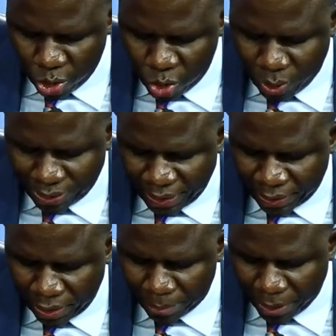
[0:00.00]
You are
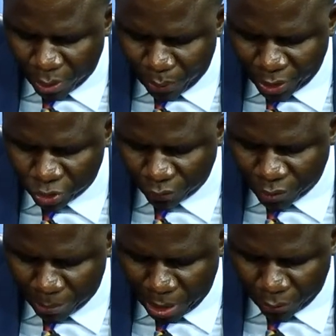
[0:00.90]
taken by the words of
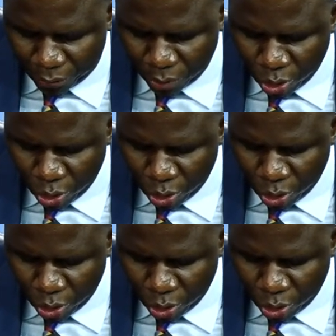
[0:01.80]
your mouth.